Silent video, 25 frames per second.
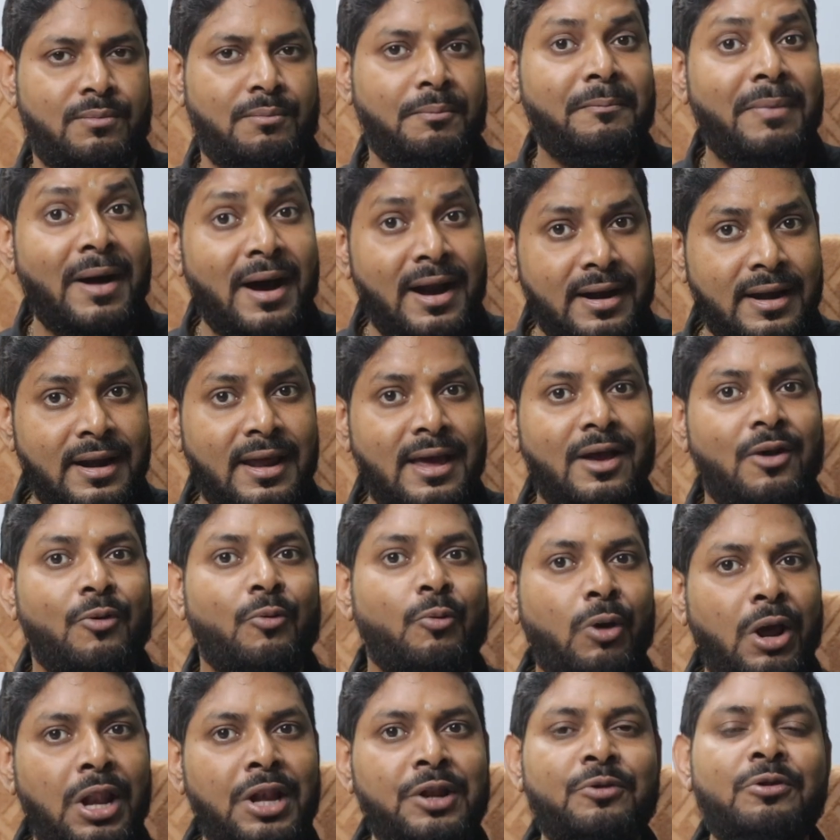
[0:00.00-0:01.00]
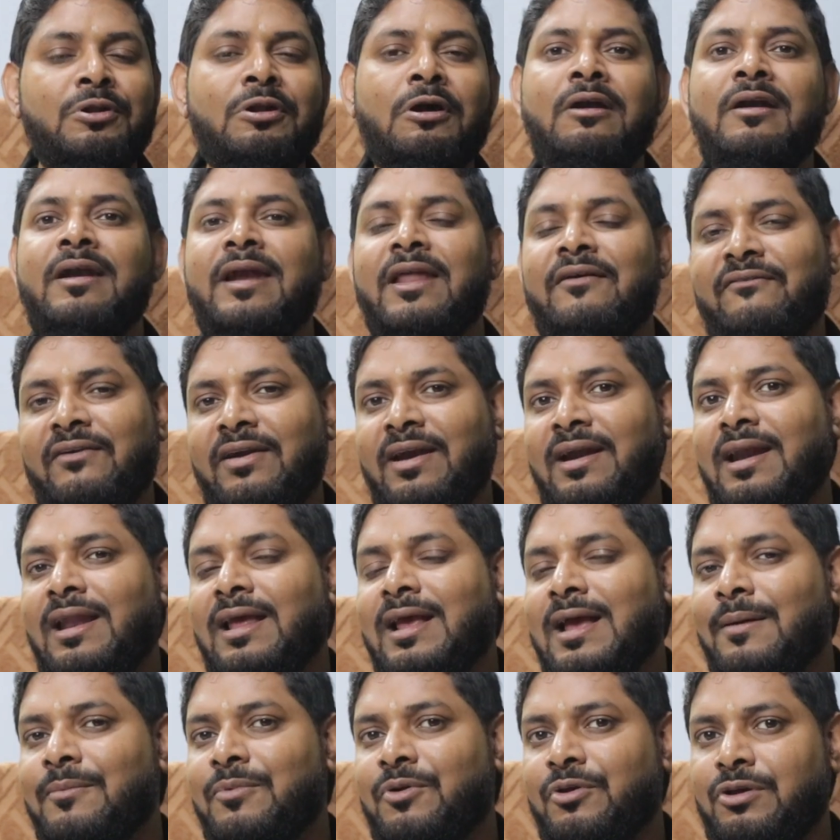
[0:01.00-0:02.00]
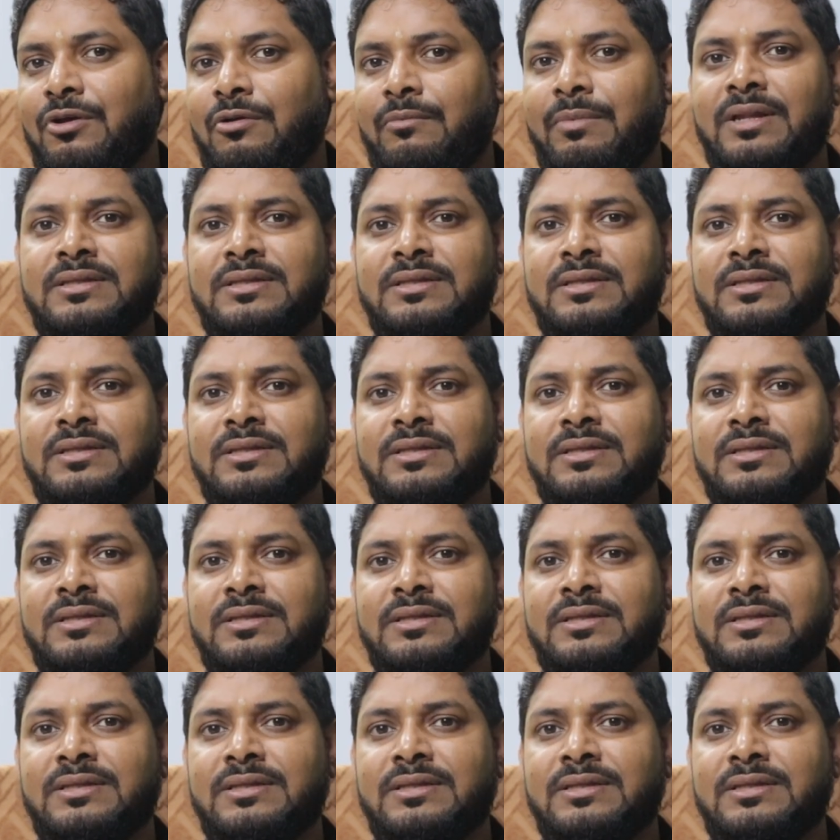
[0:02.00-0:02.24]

but wealth will all definitely come to you.